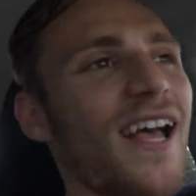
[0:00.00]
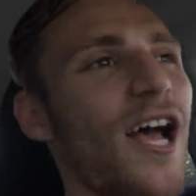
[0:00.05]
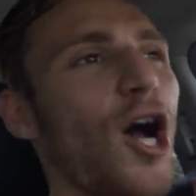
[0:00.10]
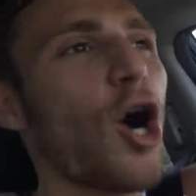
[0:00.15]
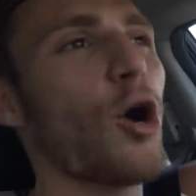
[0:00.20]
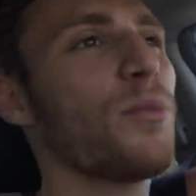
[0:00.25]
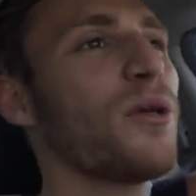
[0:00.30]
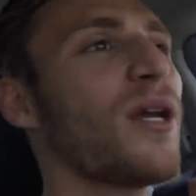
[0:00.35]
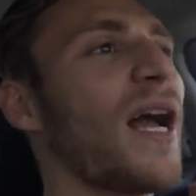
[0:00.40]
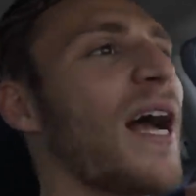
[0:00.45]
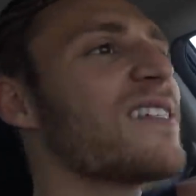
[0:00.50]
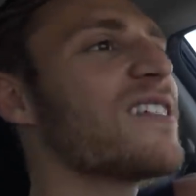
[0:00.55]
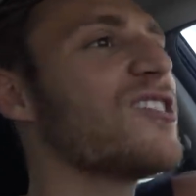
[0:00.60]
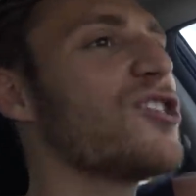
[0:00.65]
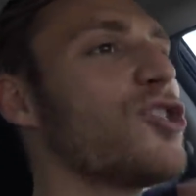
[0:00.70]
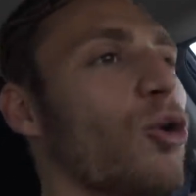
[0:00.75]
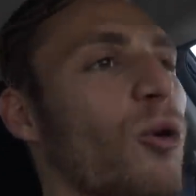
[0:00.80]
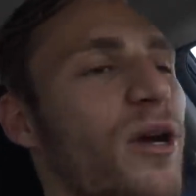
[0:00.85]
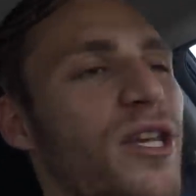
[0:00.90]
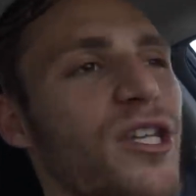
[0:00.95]
Hope you guys
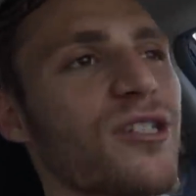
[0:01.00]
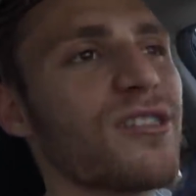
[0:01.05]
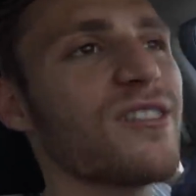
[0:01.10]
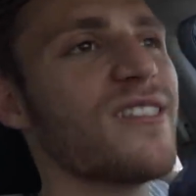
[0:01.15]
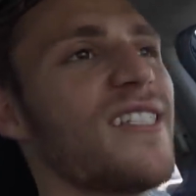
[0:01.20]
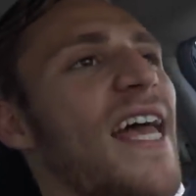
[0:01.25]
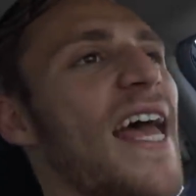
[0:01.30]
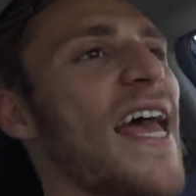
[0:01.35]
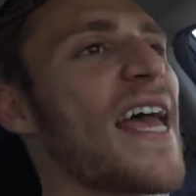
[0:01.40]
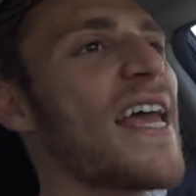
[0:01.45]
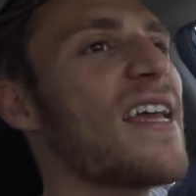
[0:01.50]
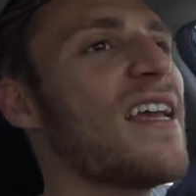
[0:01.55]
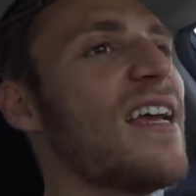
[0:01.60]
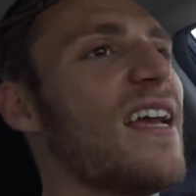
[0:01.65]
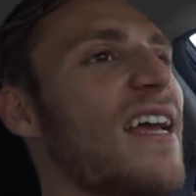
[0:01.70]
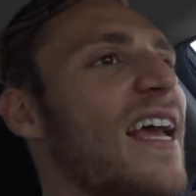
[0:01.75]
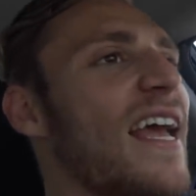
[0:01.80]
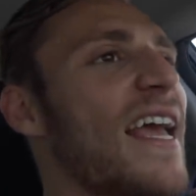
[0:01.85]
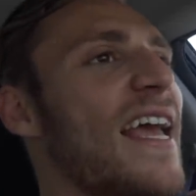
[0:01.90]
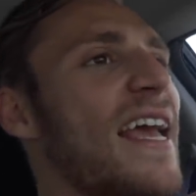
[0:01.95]
enjoy your day,
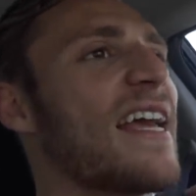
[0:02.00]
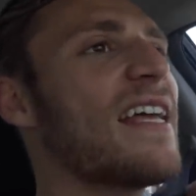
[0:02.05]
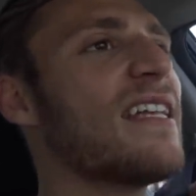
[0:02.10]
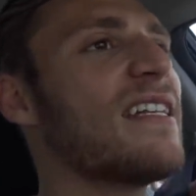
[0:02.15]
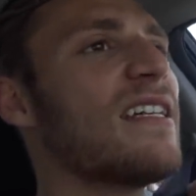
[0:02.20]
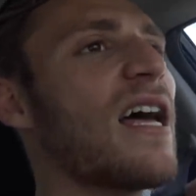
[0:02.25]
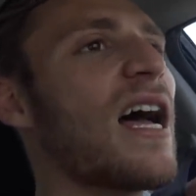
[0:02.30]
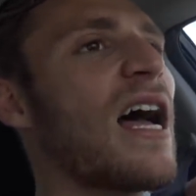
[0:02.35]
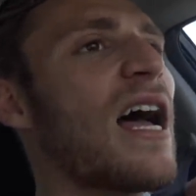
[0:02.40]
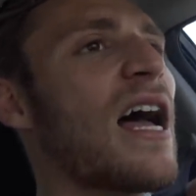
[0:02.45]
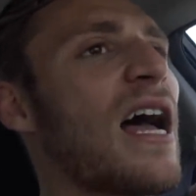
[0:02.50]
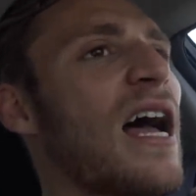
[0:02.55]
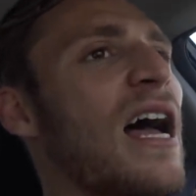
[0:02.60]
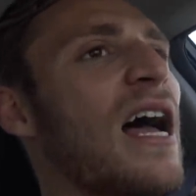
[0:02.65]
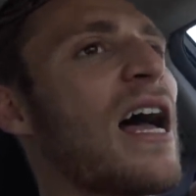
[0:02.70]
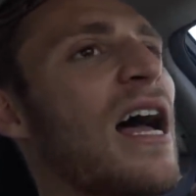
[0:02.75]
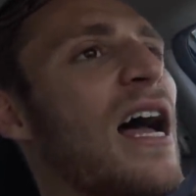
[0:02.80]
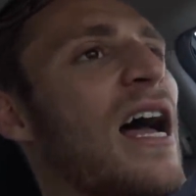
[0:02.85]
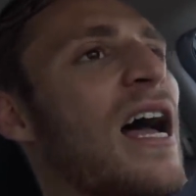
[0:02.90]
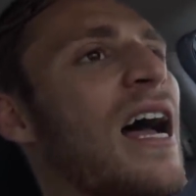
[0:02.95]
and
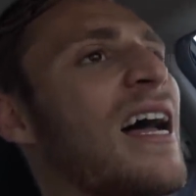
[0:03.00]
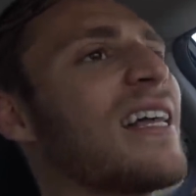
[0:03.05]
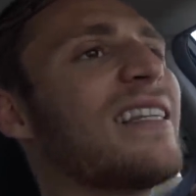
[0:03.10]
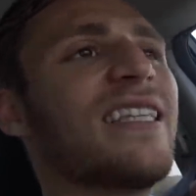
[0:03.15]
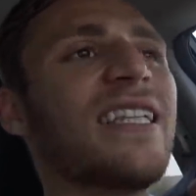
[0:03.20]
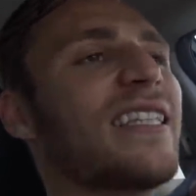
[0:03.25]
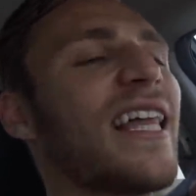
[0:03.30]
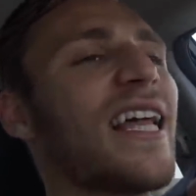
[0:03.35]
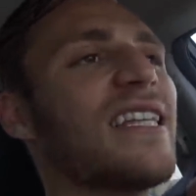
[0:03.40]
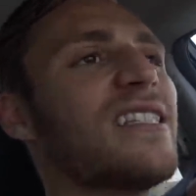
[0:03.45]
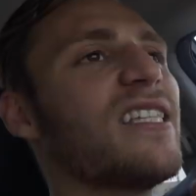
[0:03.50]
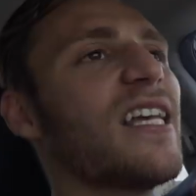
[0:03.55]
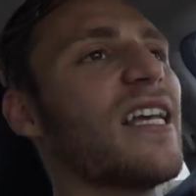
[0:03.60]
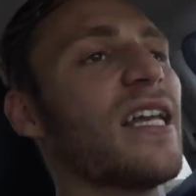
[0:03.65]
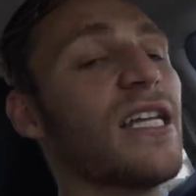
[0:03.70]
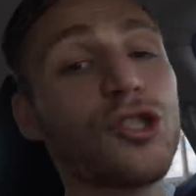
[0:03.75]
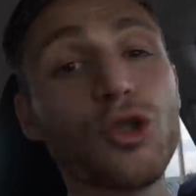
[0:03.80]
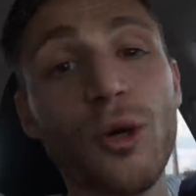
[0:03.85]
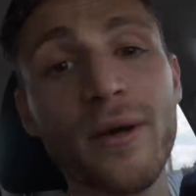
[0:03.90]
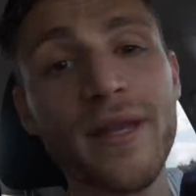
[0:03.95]
uh, I think that's it.
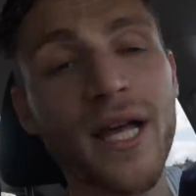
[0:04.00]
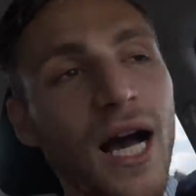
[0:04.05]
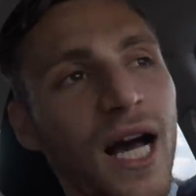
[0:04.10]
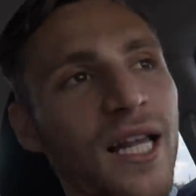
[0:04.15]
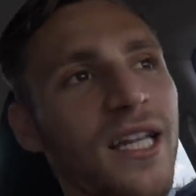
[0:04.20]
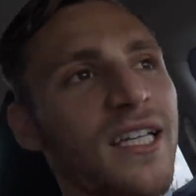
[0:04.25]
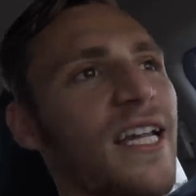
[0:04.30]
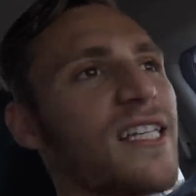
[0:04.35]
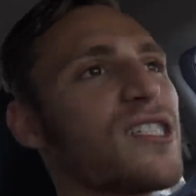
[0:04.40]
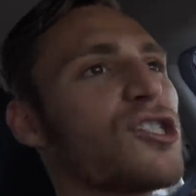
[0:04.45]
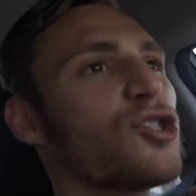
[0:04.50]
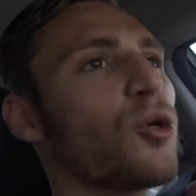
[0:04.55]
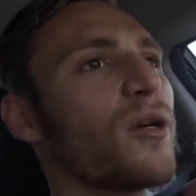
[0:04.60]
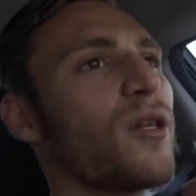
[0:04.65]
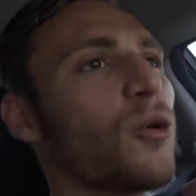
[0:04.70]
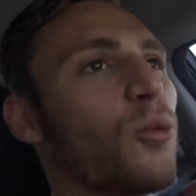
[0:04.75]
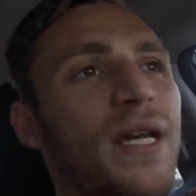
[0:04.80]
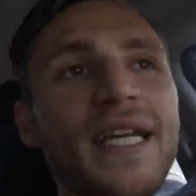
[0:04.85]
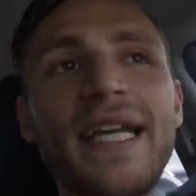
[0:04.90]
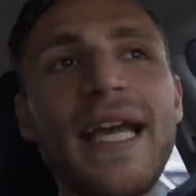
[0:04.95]
Enjoy the holidays, enjoy
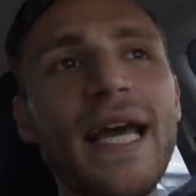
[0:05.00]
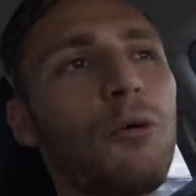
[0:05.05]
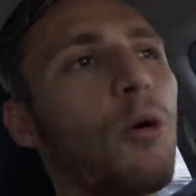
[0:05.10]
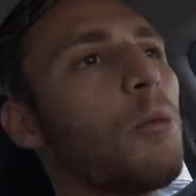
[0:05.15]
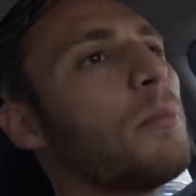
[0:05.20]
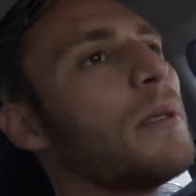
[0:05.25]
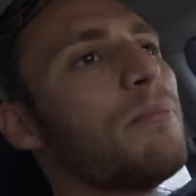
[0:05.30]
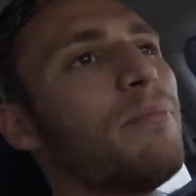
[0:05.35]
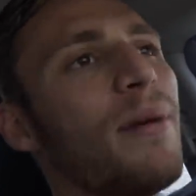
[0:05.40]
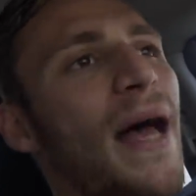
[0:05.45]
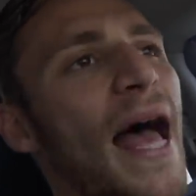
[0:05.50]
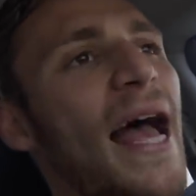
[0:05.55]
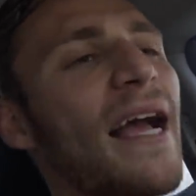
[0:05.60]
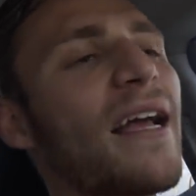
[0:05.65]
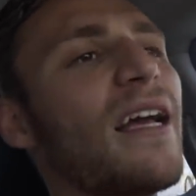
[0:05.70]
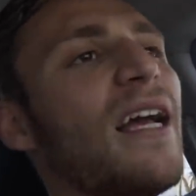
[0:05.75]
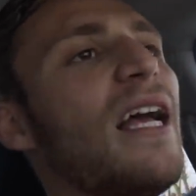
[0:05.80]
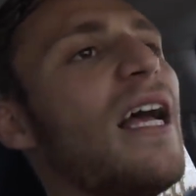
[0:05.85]
the weekend. We'll be back.